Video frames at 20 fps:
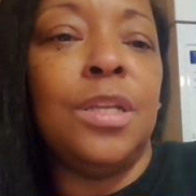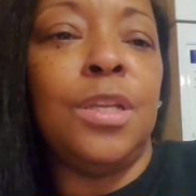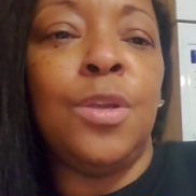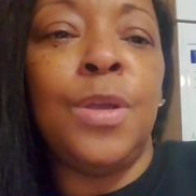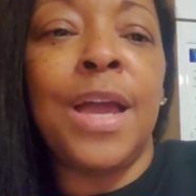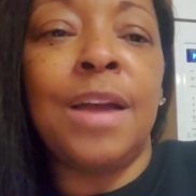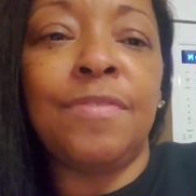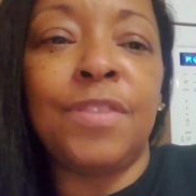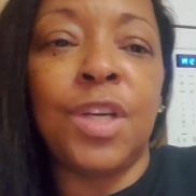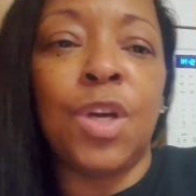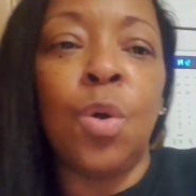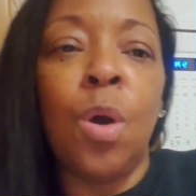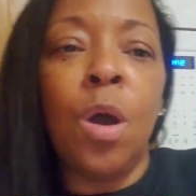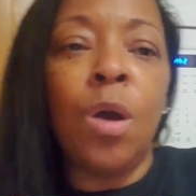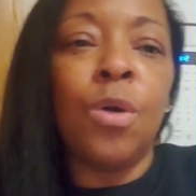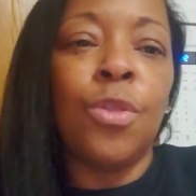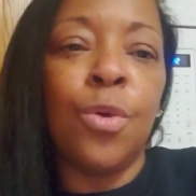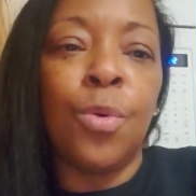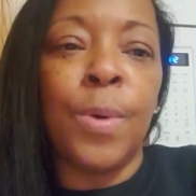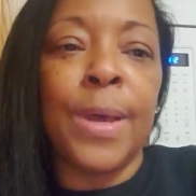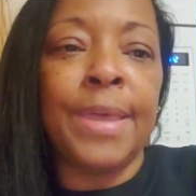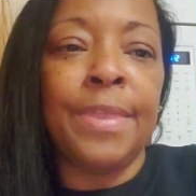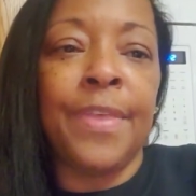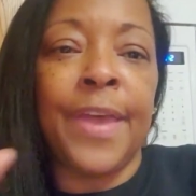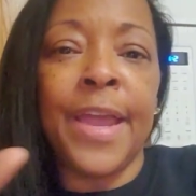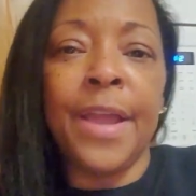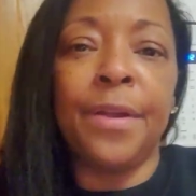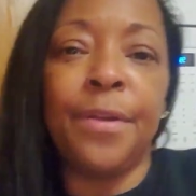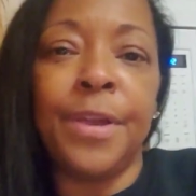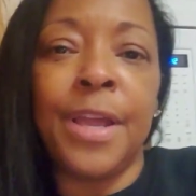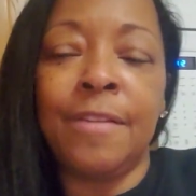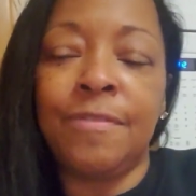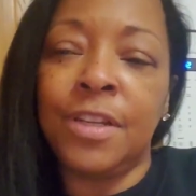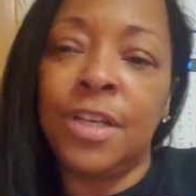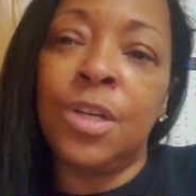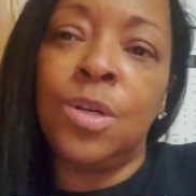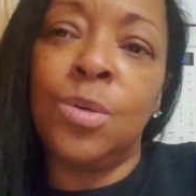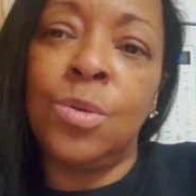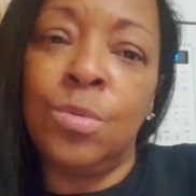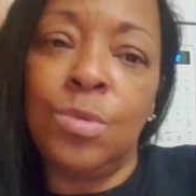you have to go all the way there. You have
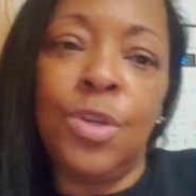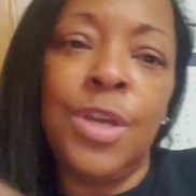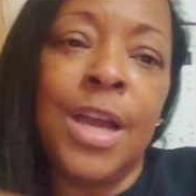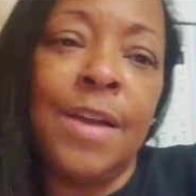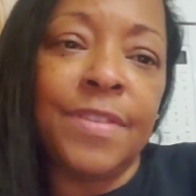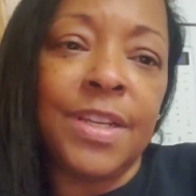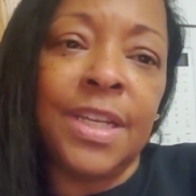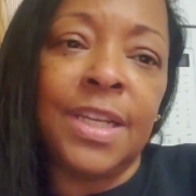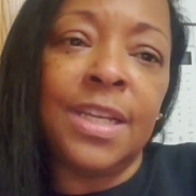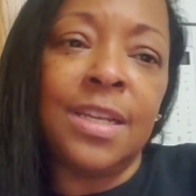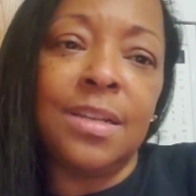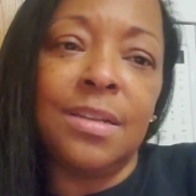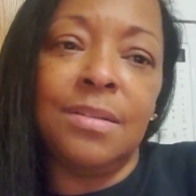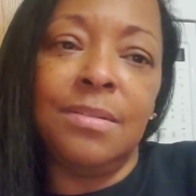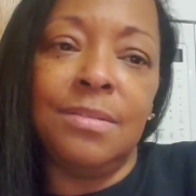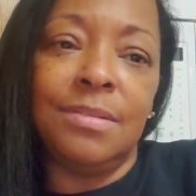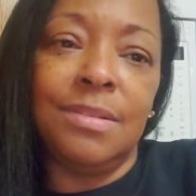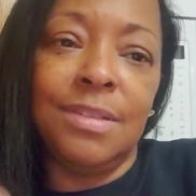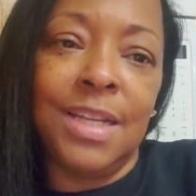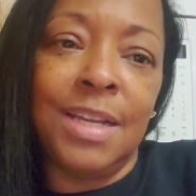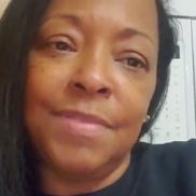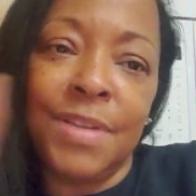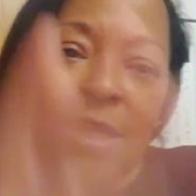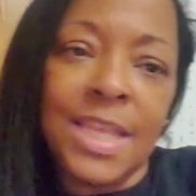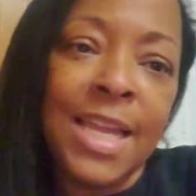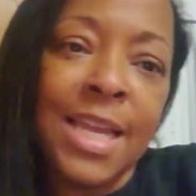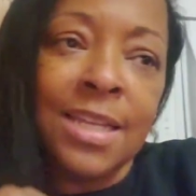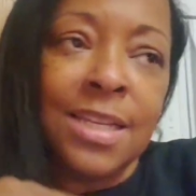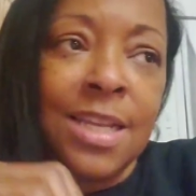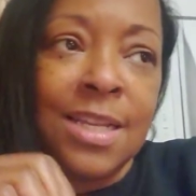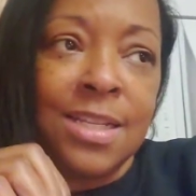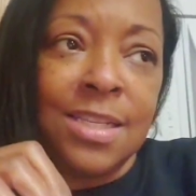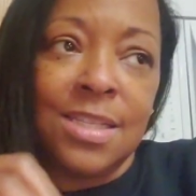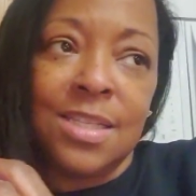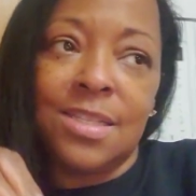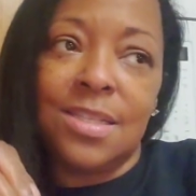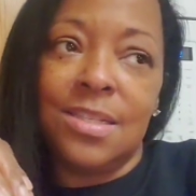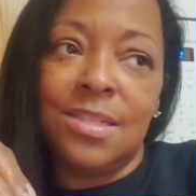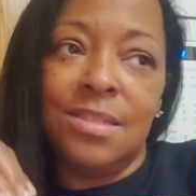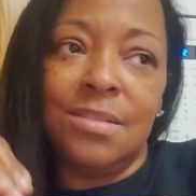to go, you have to get everything
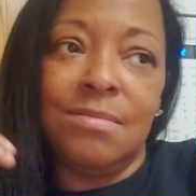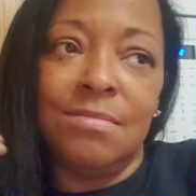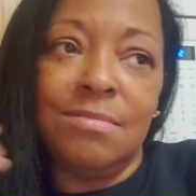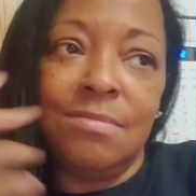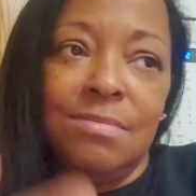that's